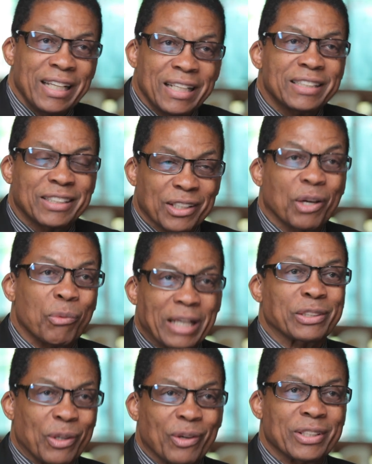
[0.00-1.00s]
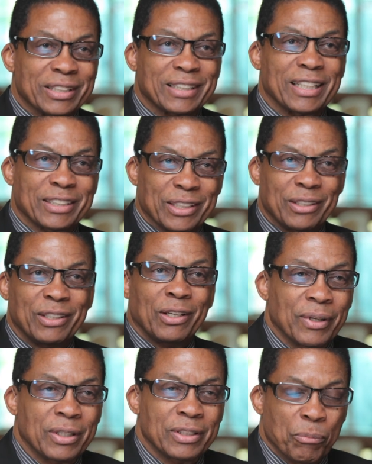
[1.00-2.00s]
is the correct organization
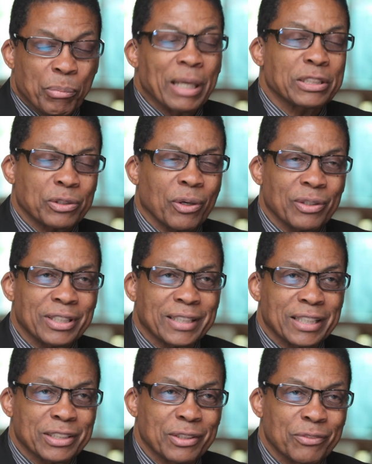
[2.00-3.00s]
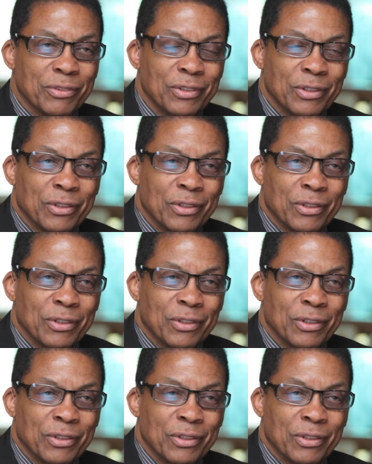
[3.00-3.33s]
and the best organization